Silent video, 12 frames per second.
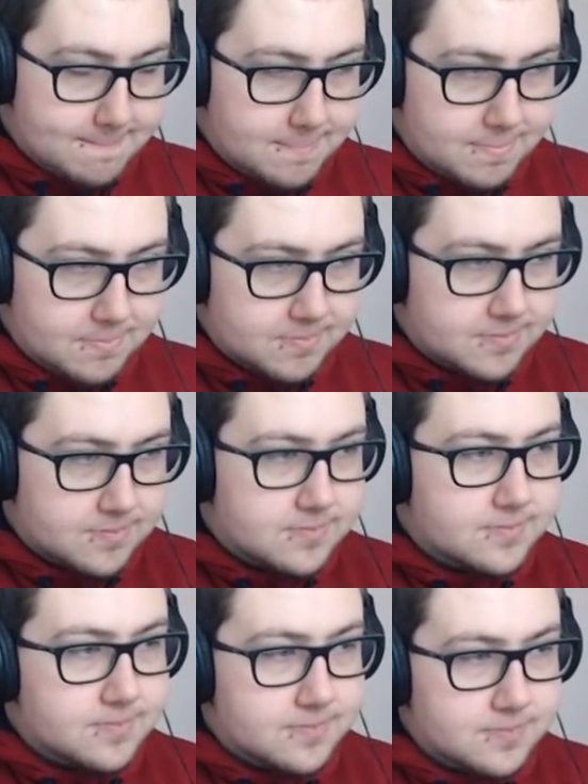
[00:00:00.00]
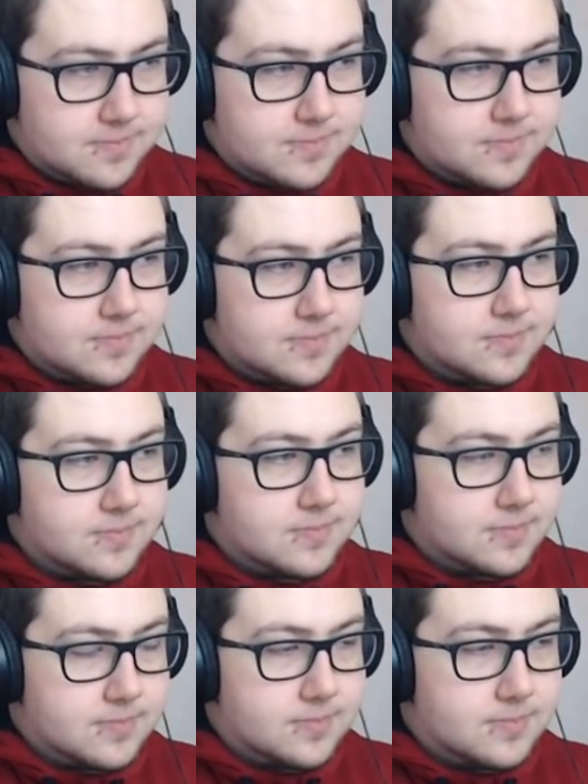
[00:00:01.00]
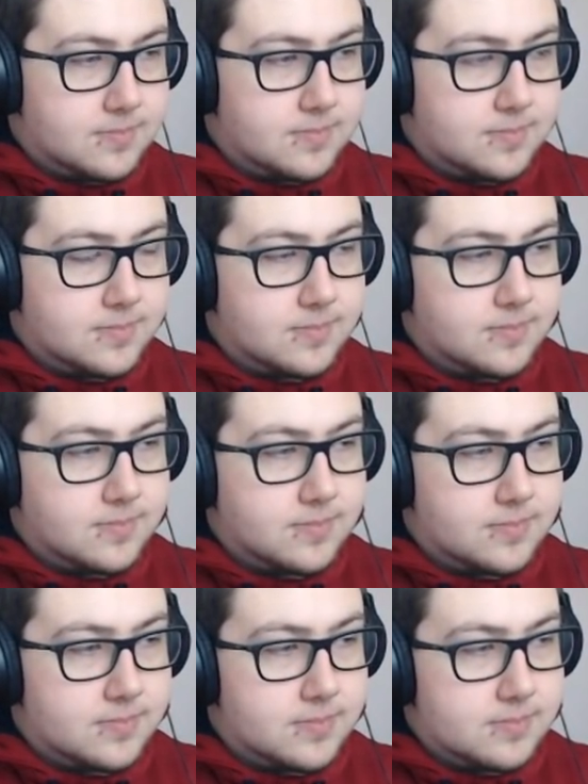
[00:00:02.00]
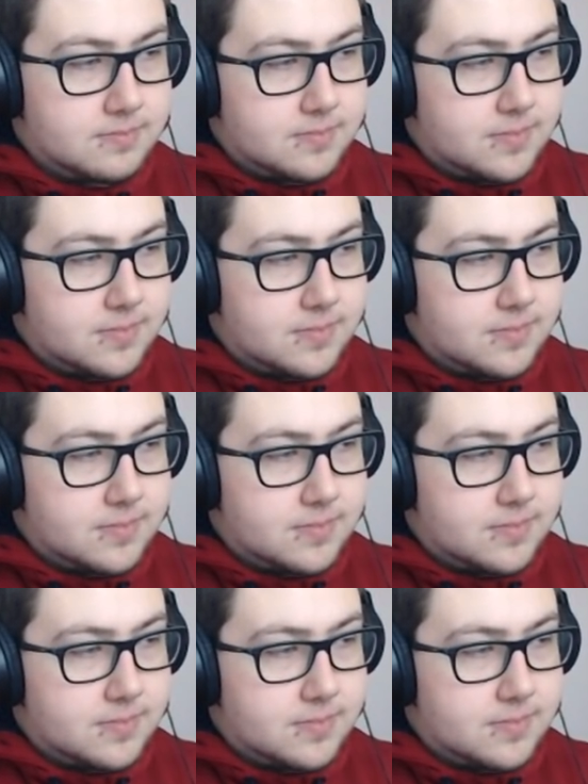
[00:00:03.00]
(silence)